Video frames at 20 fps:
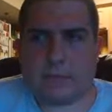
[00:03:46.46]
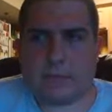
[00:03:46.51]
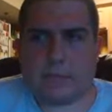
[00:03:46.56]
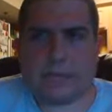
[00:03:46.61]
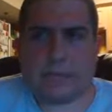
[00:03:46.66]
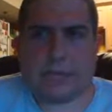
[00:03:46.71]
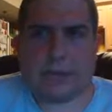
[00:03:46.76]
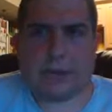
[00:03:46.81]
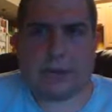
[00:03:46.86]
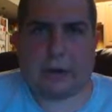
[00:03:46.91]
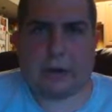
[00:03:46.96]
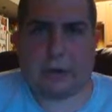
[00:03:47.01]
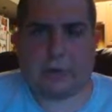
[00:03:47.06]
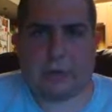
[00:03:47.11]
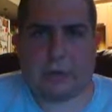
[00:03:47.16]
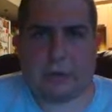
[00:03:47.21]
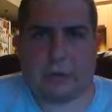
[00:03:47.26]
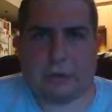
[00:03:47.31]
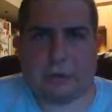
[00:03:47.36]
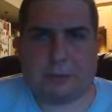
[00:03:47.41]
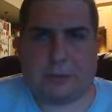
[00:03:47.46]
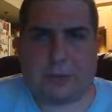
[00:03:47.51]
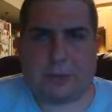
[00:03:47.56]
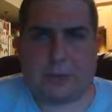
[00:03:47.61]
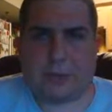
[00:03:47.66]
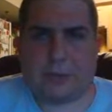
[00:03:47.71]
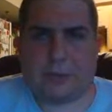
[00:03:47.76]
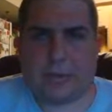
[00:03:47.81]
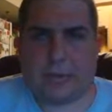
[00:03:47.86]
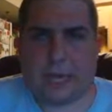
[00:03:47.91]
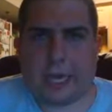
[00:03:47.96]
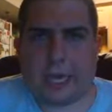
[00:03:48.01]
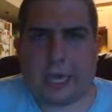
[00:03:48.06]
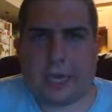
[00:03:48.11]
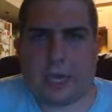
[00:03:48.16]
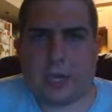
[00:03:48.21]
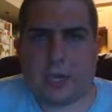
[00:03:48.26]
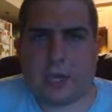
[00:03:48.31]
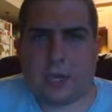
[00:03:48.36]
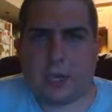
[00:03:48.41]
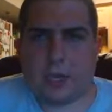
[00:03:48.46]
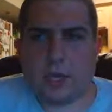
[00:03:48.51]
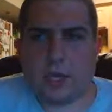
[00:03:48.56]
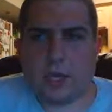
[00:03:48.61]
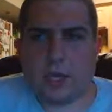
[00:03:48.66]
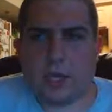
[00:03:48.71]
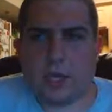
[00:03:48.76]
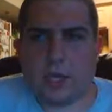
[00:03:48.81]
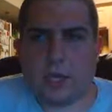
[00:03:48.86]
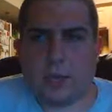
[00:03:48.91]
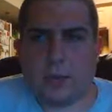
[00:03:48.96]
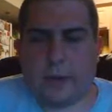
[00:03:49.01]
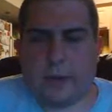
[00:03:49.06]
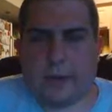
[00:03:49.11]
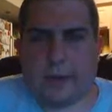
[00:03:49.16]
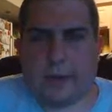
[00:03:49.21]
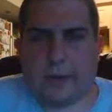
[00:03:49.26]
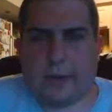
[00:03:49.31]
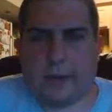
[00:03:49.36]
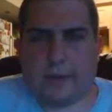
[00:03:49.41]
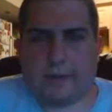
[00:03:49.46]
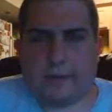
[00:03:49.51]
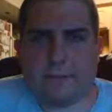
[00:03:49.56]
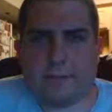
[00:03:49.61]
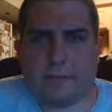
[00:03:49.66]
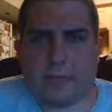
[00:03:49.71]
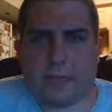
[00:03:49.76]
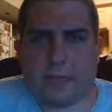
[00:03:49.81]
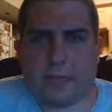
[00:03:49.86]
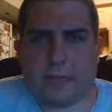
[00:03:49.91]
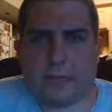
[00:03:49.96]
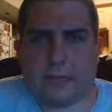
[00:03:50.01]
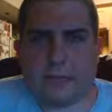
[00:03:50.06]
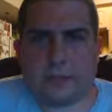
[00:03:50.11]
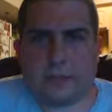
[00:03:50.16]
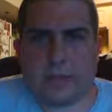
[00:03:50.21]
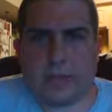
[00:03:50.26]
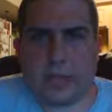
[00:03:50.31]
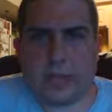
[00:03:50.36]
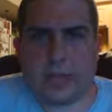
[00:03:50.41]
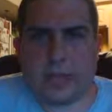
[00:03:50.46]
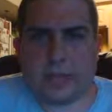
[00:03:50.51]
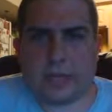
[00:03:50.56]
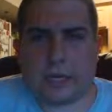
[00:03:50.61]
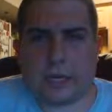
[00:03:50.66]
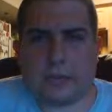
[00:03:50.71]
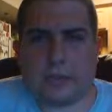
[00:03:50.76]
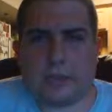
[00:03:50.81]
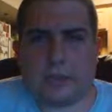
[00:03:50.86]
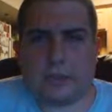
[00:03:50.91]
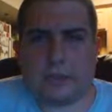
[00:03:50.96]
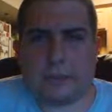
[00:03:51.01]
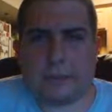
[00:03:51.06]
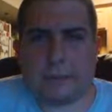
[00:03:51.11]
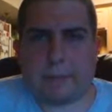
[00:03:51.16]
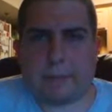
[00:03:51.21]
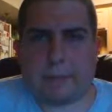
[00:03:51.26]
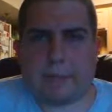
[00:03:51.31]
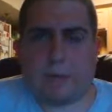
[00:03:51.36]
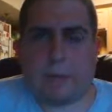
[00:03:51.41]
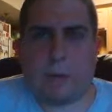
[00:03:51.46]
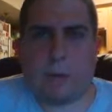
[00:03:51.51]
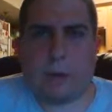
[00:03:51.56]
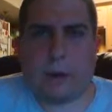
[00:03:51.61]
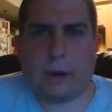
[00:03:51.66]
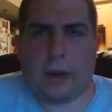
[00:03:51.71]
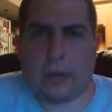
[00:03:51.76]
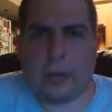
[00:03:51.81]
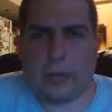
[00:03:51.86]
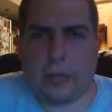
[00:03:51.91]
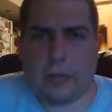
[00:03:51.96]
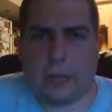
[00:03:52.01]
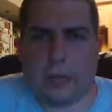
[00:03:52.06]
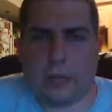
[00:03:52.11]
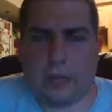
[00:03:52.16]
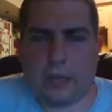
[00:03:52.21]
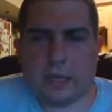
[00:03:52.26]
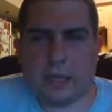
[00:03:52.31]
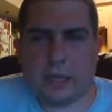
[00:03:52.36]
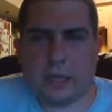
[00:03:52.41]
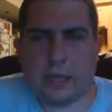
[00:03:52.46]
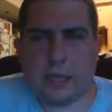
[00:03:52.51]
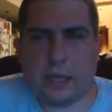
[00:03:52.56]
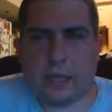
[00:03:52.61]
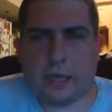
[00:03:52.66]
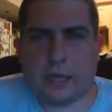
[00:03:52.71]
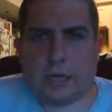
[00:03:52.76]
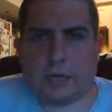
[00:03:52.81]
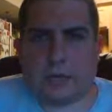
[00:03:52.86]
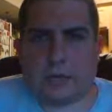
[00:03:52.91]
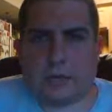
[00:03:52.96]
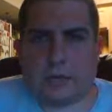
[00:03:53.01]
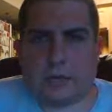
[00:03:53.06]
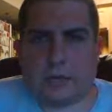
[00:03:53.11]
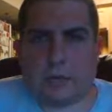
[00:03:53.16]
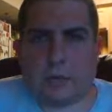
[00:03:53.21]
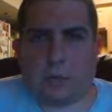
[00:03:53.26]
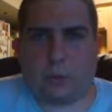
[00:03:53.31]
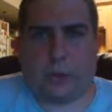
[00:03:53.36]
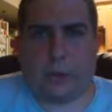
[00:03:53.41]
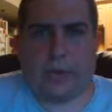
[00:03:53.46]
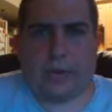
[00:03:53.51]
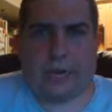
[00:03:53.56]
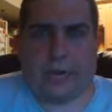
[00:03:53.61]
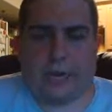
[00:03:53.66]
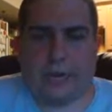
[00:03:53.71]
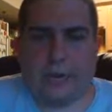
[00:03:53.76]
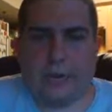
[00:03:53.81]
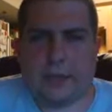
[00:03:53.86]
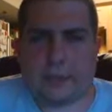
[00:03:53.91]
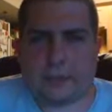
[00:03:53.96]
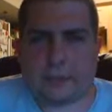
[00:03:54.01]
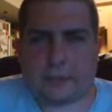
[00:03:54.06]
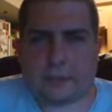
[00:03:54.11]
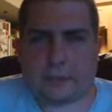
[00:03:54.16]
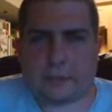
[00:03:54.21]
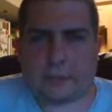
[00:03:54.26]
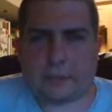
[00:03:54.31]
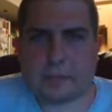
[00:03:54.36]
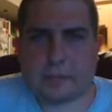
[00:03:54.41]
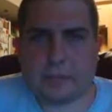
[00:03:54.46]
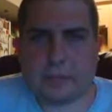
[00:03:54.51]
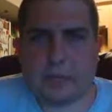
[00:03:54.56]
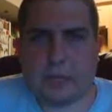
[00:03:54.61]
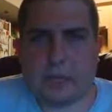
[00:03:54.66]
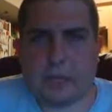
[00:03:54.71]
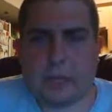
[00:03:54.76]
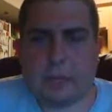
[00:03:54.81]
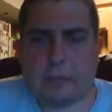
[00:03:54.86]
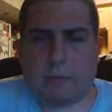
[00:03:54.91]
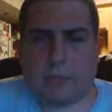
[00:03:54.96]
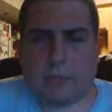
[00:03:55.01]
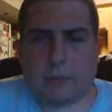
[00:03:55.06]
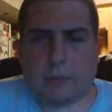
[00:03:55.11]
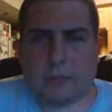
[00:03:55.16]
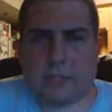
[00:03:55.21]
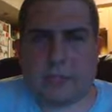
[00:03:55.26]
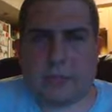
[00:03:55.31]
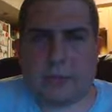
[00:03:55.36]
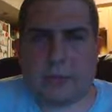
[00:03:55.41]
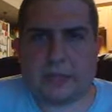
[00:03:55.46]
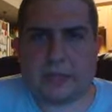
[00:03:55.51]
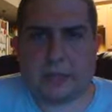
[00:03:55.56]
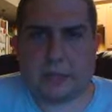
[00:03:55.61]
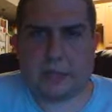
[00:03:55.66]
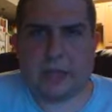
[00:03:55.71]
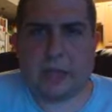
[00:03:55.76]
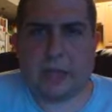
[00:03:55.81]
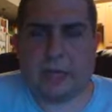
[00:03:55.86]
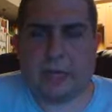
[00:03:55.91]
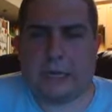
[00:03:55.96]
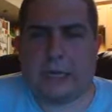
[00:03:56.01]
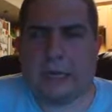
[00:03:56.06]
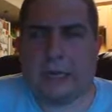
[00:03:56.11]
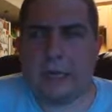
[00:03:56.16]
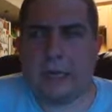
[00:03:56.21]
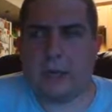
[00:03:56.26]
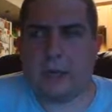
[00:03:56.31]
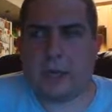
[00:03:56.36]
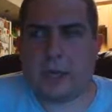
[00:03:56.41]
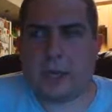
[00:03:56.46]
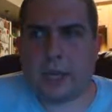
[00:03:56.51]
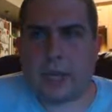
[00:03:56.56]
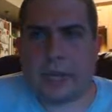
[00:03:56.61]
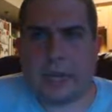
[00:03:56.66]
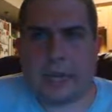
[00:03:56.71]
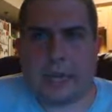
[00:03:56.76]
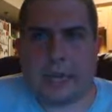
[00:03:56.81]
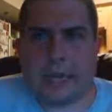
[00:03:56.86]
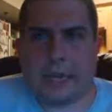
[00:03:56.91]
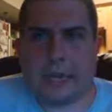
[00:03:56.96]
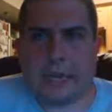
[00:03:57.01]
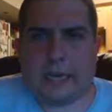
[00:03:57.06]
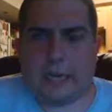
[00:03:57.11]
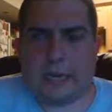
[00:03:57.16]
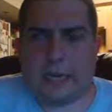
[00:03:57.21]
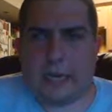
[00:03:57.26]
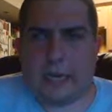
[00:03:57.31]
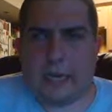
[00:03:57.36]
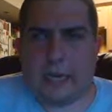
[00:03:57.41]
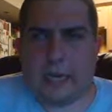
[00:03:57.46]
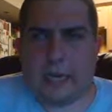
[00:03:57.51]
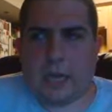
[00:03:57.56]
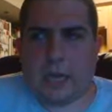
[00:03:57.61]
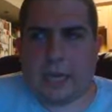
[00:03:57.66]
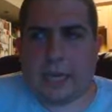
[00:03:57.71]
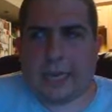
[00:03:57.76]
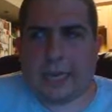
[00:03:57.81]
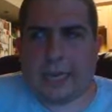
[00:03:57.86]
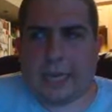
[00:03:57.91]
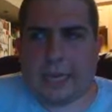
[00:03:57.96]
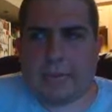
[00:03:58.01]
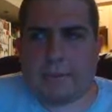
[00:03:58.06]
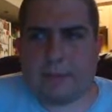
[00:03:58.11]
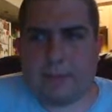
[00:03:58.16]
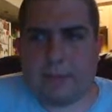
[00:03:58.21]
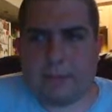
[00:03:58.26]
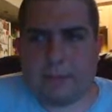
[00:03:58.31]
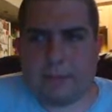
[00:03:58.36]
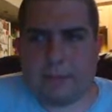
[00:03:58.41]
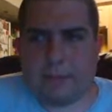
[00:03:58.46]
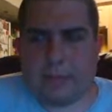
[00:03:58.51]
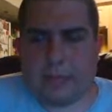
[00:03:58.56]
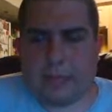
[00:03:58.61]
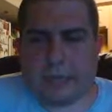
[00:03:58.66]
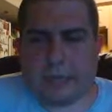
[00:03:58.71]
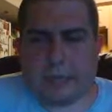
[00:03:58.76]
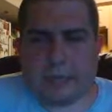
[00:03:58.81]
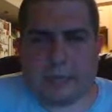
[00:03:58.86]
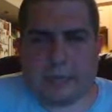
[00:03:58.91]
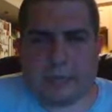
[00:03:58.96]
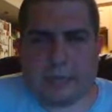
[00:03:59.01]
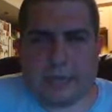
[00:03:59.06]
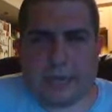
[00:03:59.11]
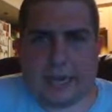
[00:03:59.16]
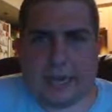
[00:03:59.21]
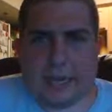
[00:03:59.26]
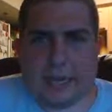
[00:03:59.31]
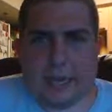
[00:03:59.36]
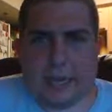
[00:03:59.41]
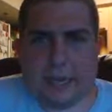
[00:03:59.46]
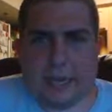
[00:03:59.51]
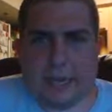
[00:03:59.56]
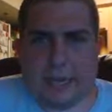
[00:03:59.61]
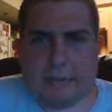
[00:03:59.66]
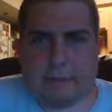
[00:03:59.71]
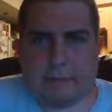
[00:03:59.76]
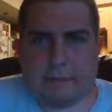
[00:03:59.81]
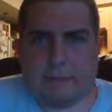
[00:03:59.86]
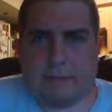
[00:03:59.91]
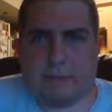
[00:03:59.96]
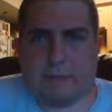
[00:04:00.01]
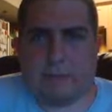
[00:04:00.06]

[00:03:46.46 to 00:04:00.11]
center of the group, you could say. You have this uh, creature named Gamora. Uh, she's green, uh, played by Zoe Saldana. And I kept thinking when they're saying her name, it was